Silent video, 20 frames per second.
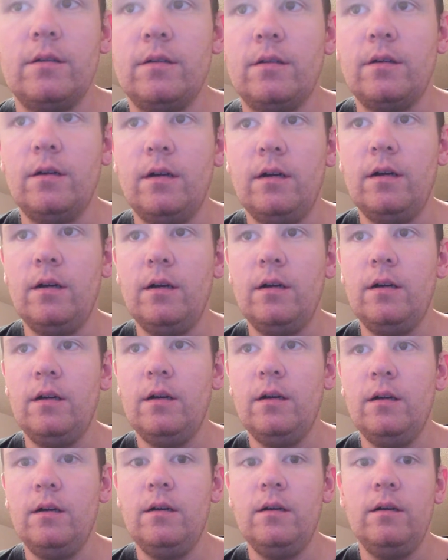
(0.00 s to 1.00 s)

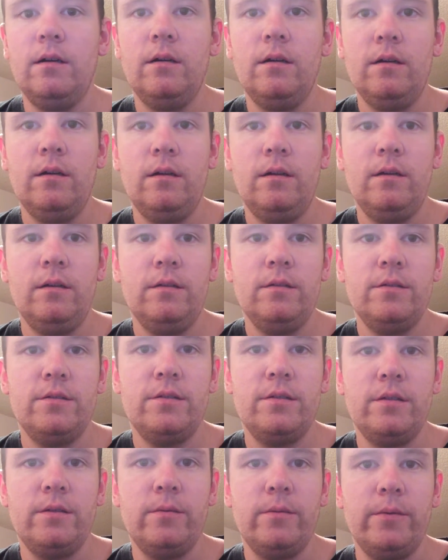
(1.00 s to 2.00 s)
Let's
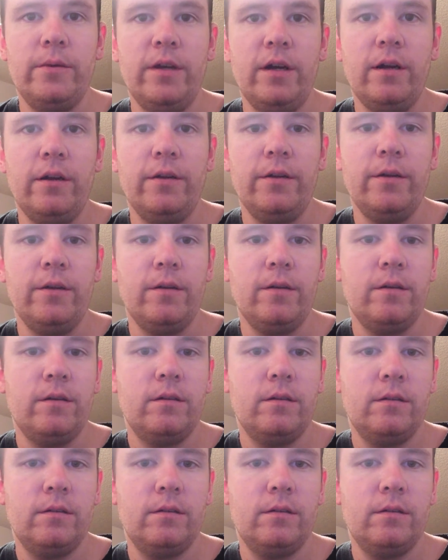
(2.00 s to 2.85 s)
see what we got here.